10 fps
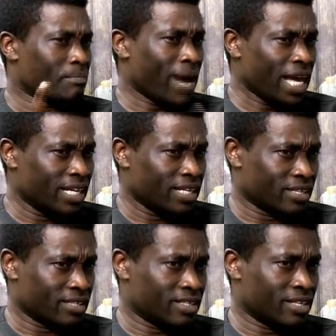my
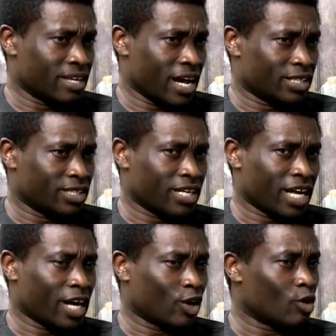leaders in
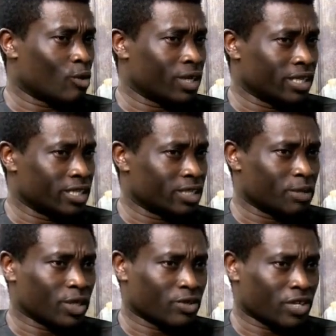Nigeria and global
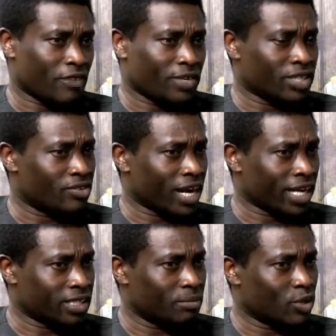leaders, because I've
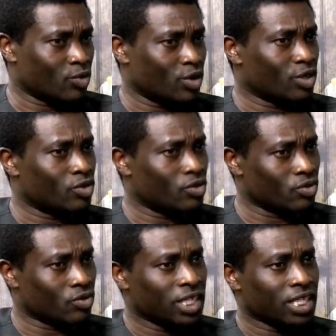interacted between the
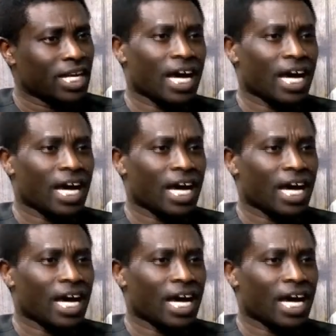two,